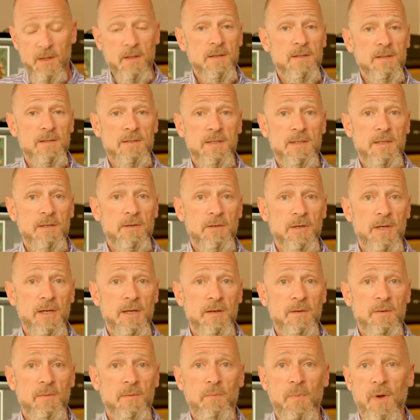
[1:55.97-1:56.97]

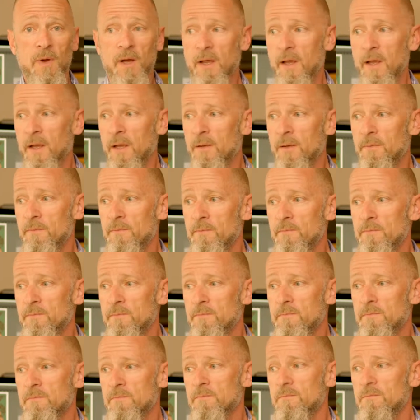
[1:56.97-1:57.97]
considering my
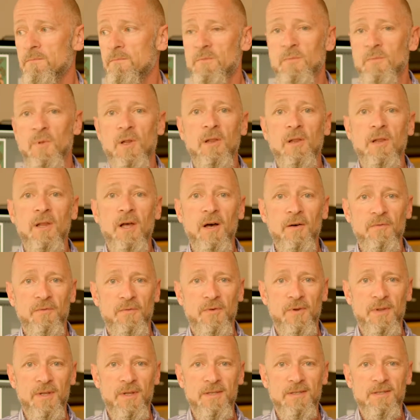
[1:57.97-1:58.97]
love
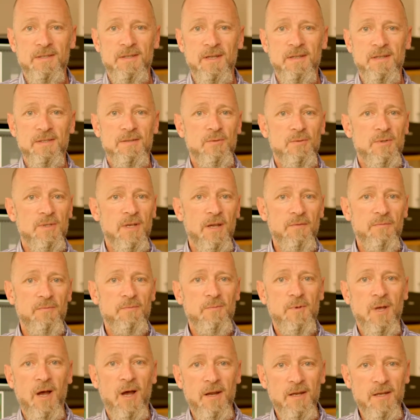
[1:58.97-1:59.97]
for these things, which I've
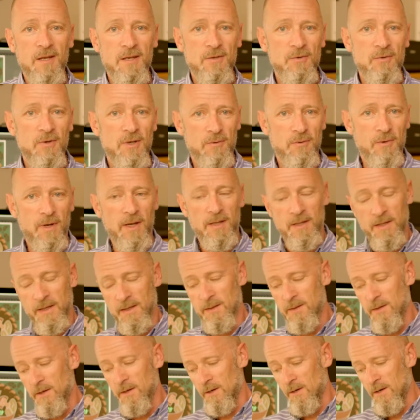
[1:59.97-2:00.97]
gone into at great
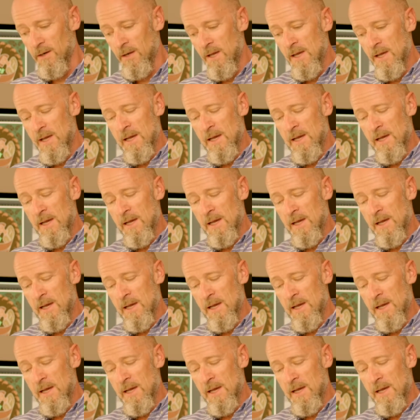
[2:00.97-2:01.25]
length here,